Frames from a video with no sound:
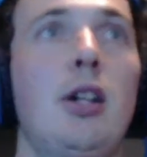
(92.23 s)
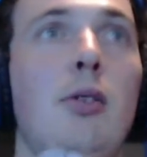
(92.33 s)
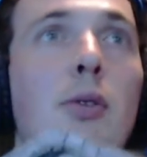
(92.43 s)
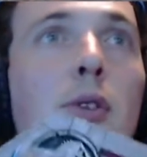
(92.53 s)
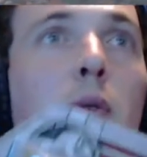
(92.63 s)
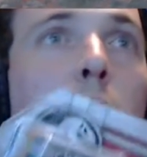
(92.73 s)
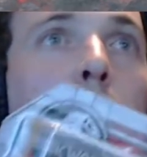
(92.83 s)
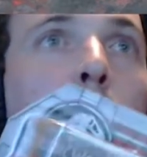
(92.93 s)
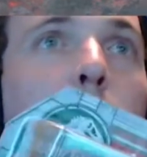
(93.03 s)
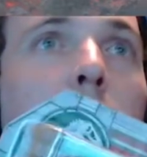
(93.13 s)
with the
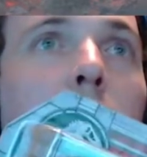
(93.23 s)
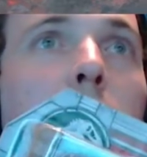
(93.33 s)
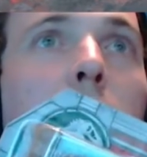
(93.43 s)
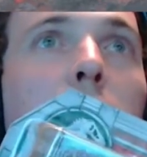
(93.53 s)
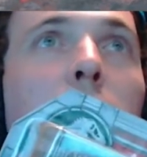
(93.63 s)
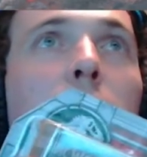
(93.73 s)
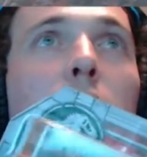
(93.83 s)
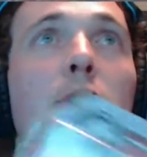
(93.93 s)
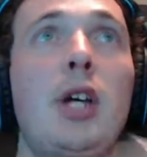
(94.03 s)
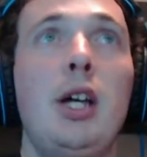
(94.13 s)
orange background and the
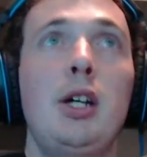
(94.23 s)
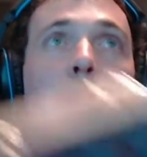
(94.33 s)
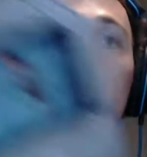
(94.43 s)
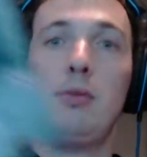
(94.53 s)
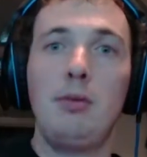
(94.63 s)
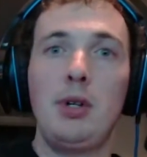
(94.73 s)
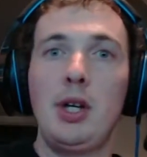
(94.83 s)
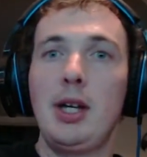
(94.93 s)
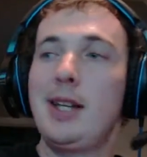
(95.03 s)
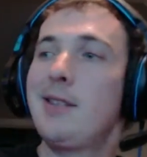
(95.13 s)
volcano.
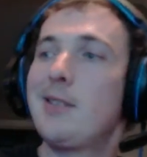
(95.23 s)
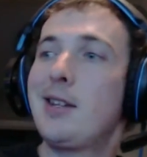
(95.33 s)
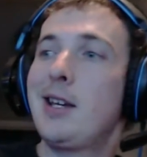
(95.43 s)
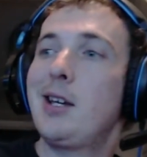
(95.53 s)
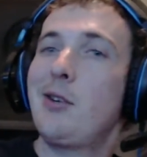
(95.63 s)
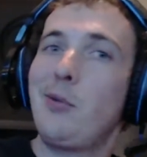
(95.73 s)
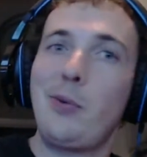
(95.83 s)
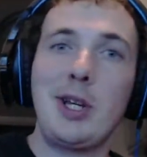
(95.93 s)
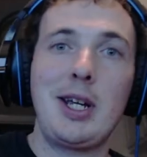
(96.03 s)
Instead, we